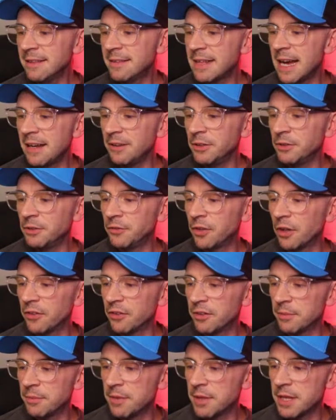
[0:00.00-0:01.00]
that, you've got
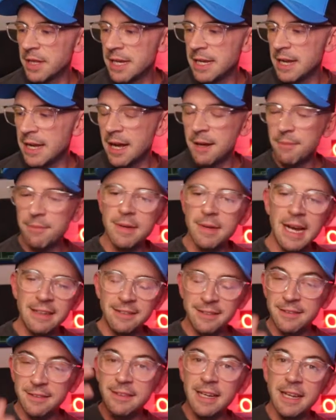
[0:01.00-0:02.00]
some of the,
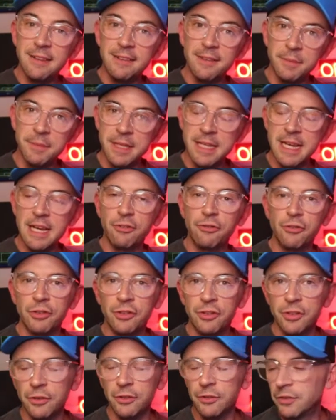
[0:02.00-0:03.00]
as I said, some of the extra
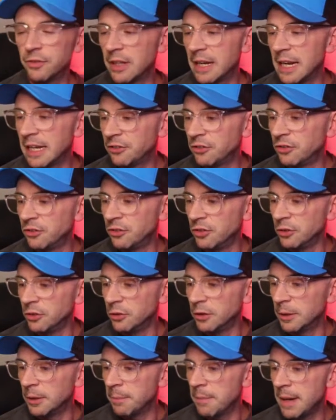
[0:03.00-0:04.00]
sort of selections that
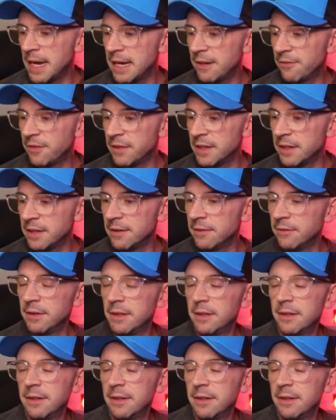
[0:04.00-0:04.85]
you can make. In the